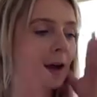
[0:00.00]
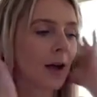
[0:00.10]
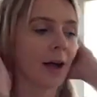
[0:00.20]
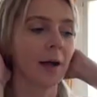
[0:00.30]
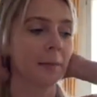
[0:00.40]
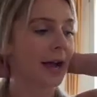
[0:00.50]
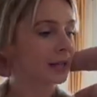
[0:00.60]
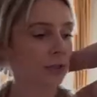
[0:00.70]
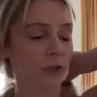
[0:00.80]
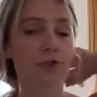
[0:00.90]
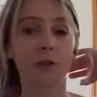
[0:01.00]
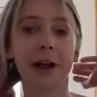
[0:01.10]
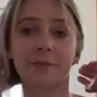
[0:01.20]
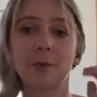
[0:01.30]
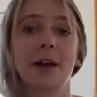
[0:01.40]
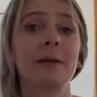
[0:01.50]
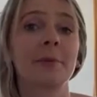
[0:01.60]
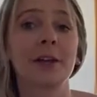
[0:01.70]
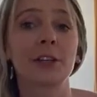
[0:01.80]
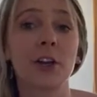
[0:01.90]
I do drive quite a
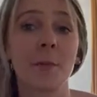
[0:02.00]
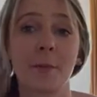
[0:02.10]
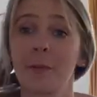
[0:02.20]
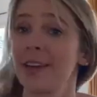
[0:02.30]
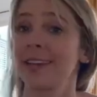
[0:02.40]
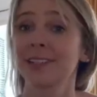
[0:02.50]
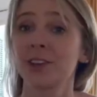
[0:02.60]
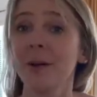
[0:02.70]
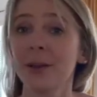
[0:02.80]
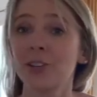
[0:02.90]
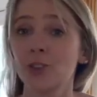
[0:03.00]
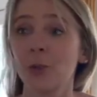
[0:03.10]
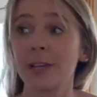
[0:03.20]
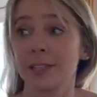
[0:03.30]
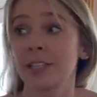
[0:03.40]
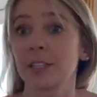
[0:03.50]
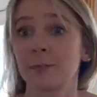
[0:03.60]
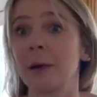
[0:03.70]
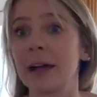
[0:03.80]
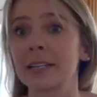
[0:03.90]
bit in Europe, but it is not by choice, it is
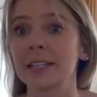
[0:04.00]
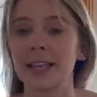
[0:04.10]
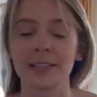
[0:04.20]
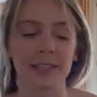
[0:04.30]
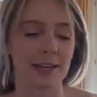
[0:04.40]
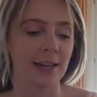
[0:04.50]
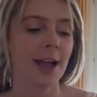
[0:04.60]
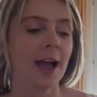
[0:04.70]
by necessity.